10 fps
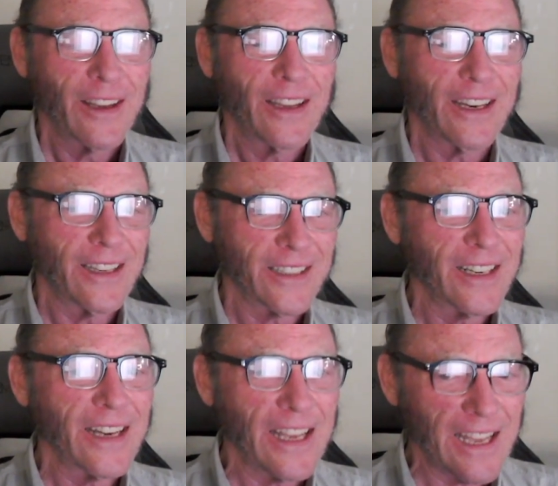It is
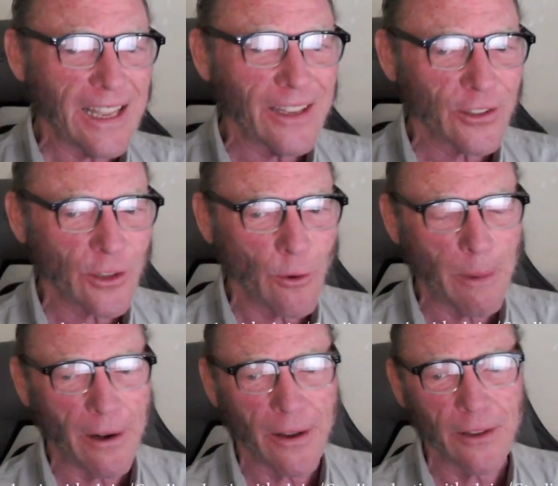an E, so
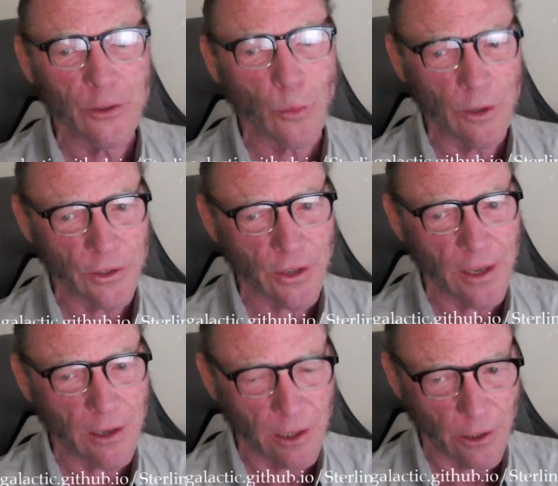Americans will say
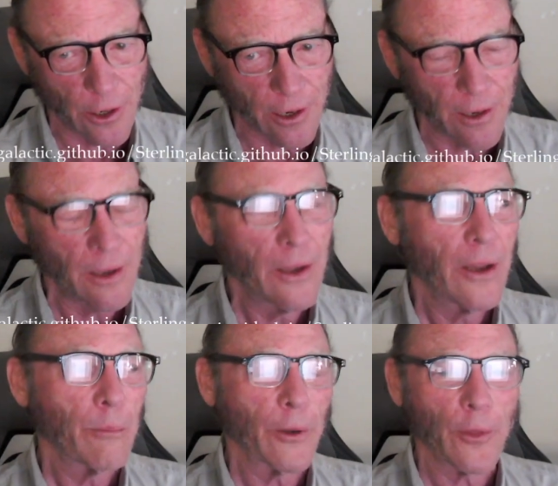clerk,
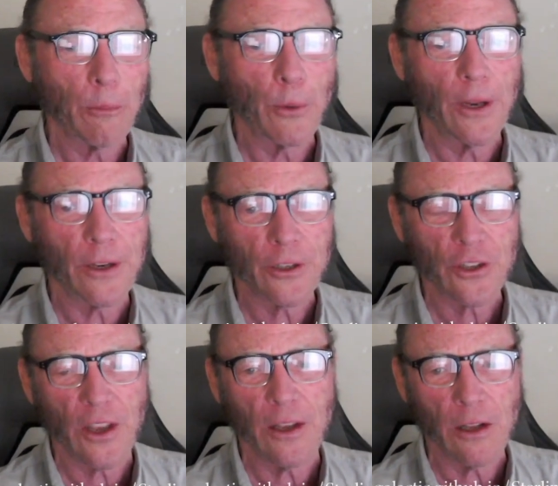but the British
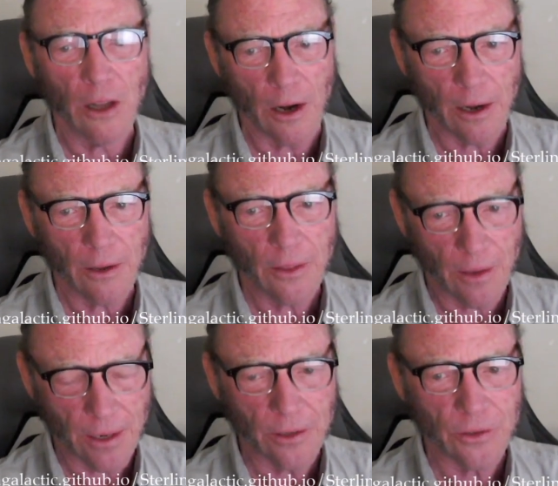say Clark.
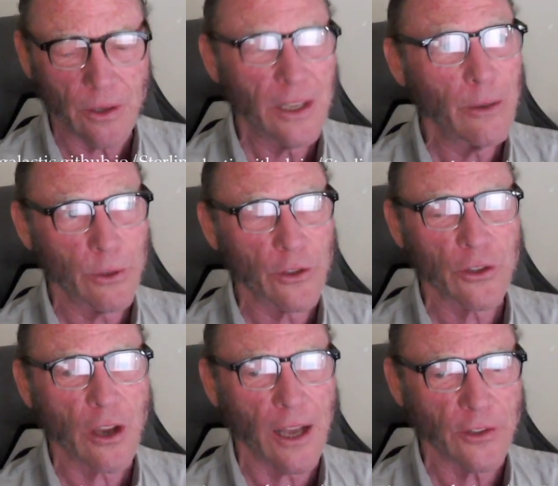That is, he was a
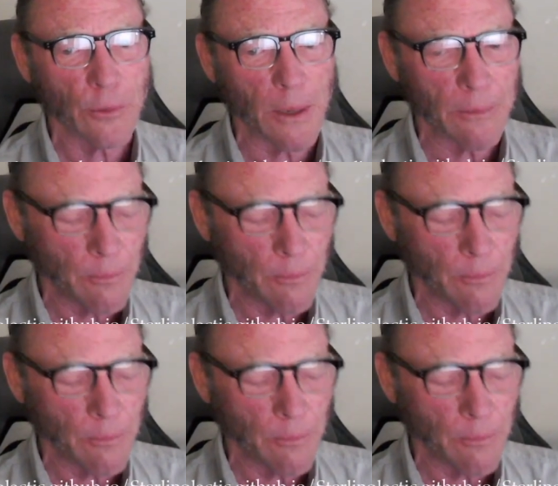Scotsman.